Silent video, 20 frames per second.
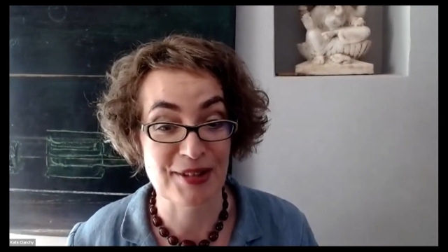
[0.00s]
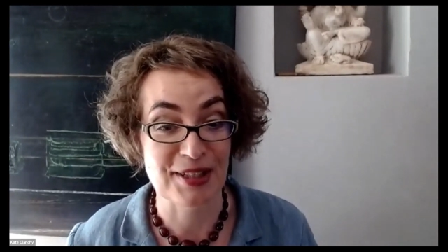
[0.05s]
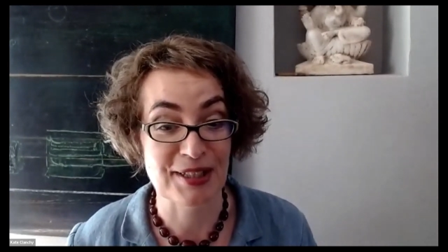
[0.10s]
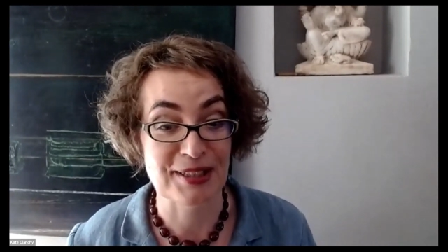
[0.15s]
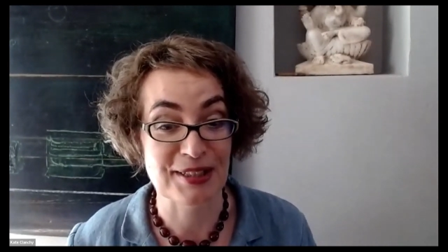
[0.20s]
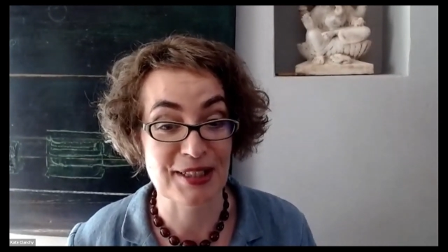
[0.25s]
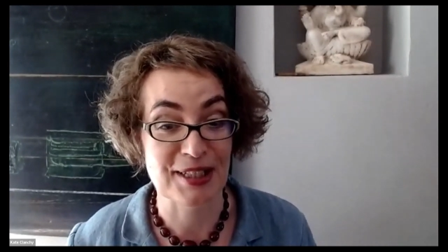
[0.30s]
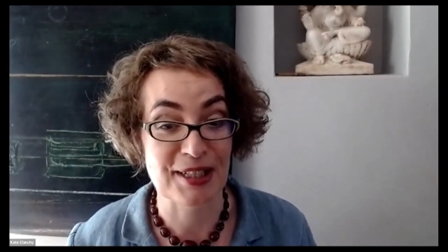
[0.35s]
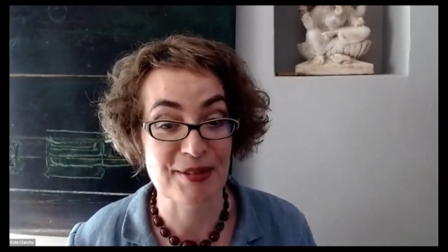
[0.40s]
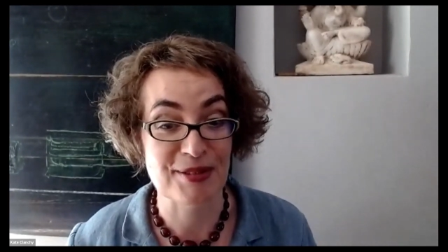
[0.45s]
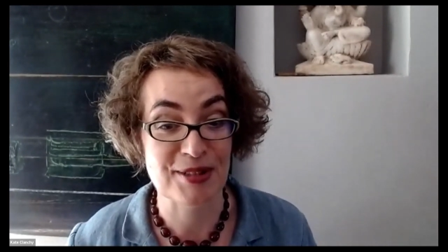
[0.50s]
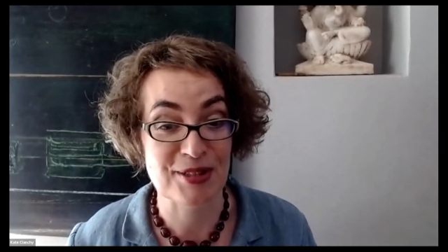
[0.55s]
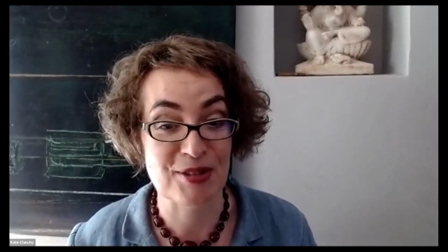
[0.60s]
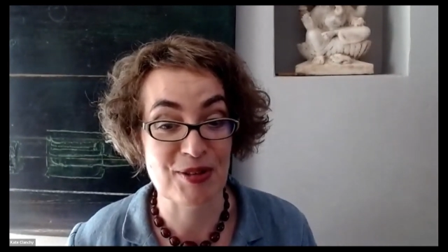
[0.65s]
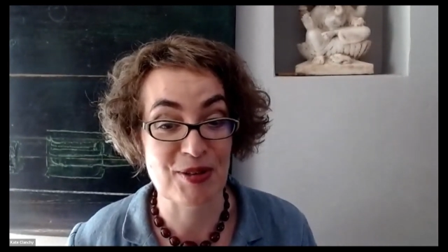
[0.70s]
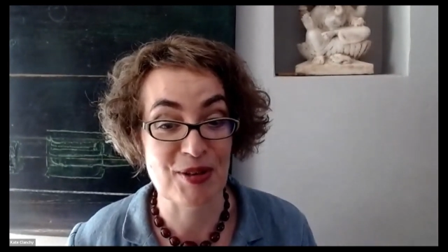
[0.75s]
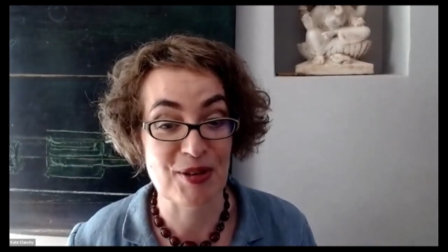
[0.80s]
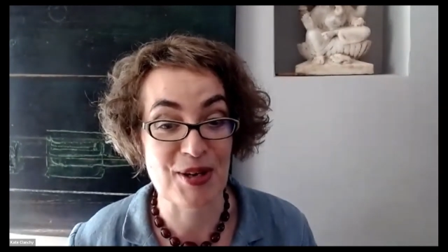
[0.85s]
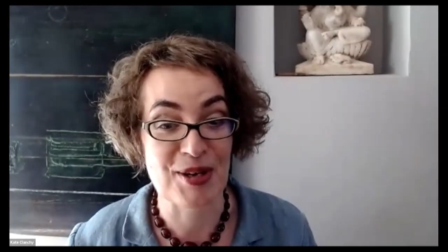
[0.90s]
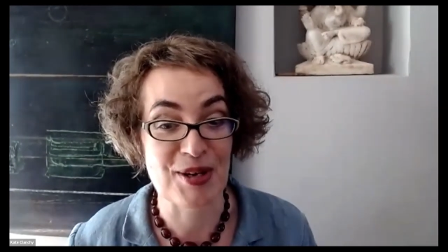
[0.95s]
and it's
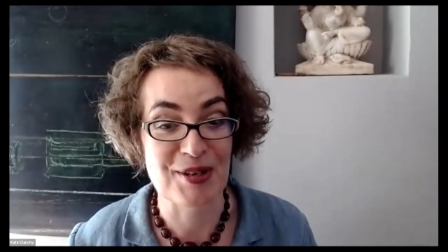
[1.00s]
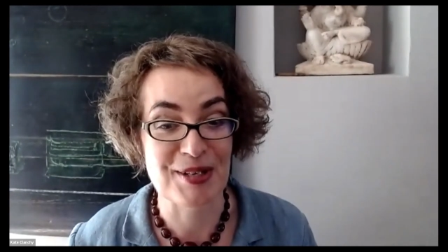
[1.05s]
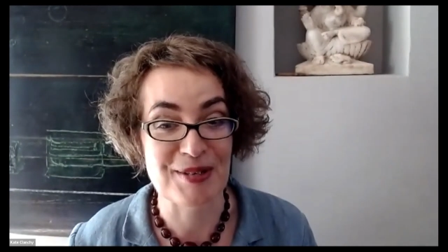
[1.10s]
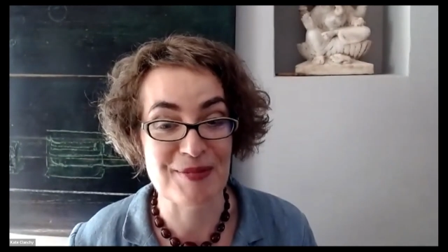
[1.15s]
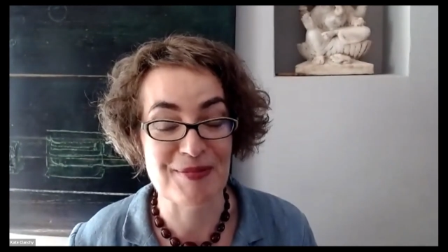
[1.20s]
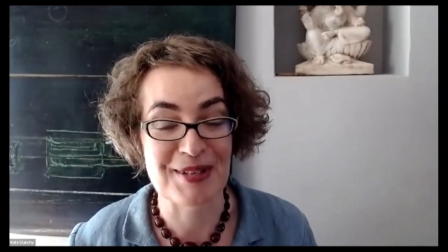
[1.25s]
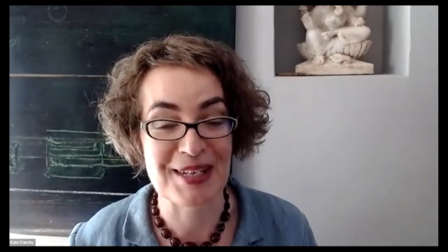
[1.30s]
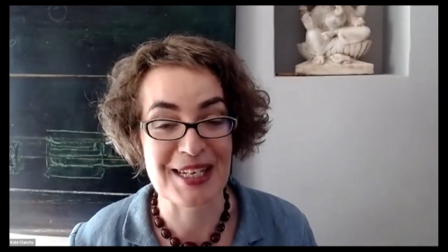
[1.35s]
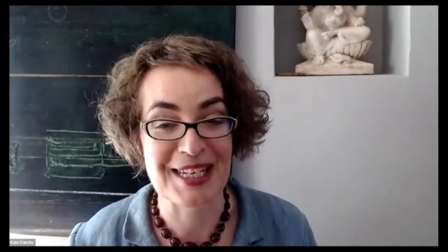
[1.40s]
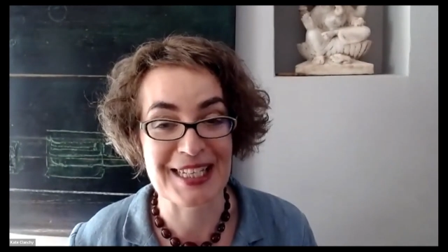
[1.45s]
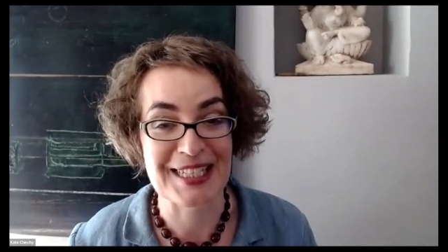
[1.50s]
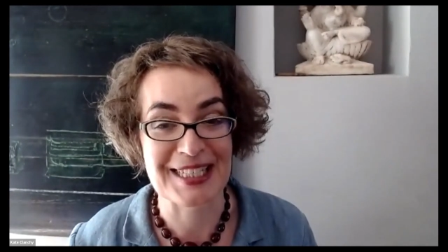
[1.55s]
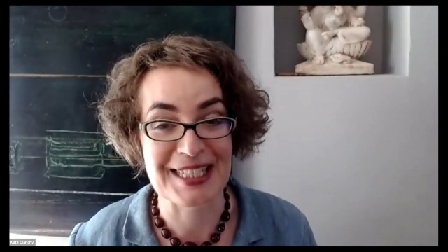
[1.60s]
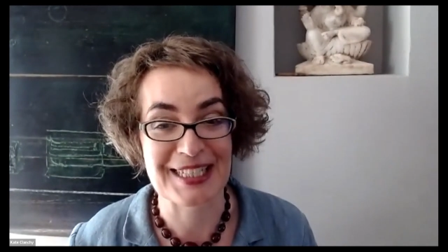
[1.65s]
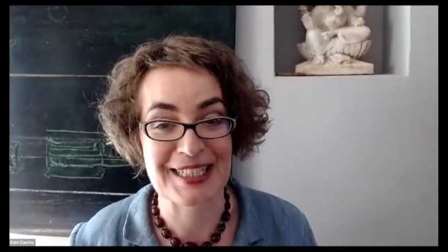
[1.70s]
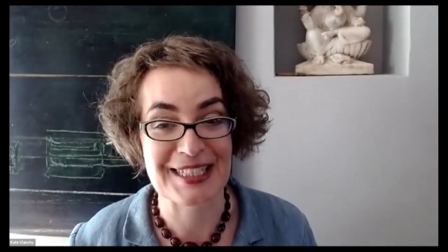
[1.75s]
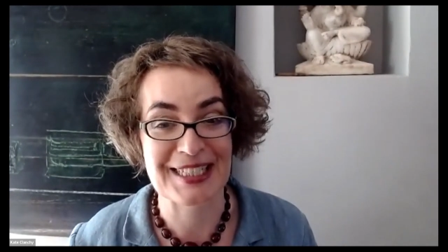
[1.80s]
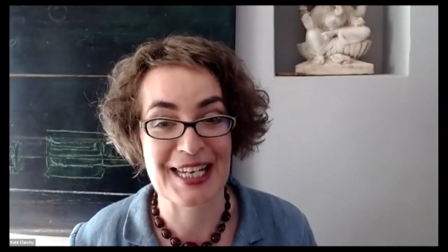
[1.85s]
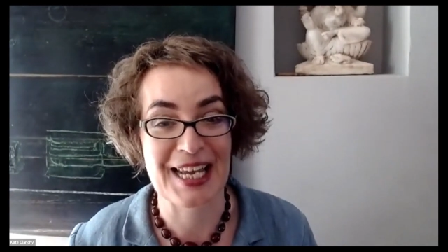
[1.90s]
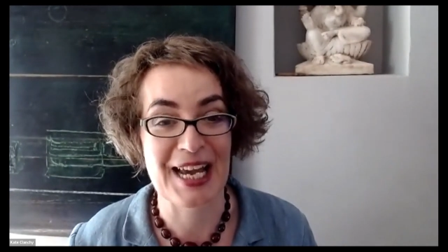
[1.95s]
not only me, is
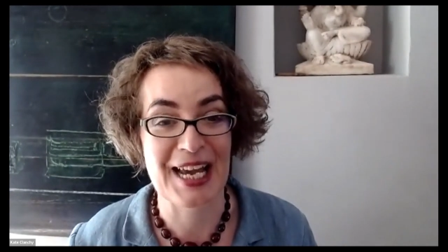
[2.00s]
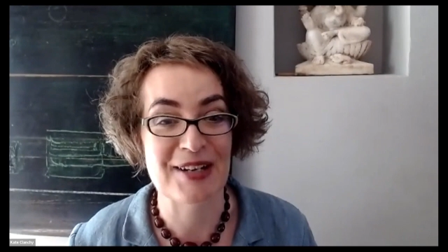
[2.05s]
actually